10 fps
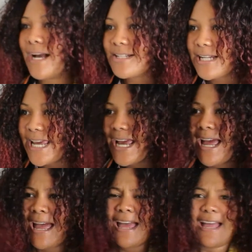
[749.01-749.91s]

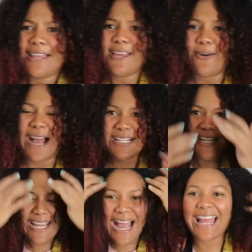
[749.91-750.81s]

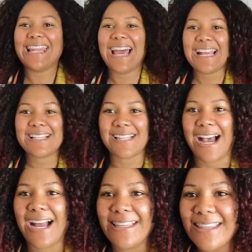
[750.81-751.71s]
Actually I like
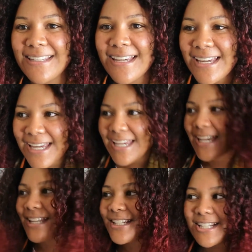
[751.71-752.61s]
that.
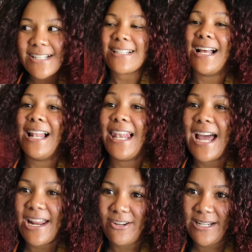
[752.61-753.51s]
It's just a
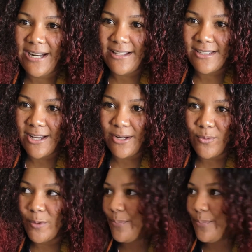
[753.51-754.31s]
lighter than I thought it would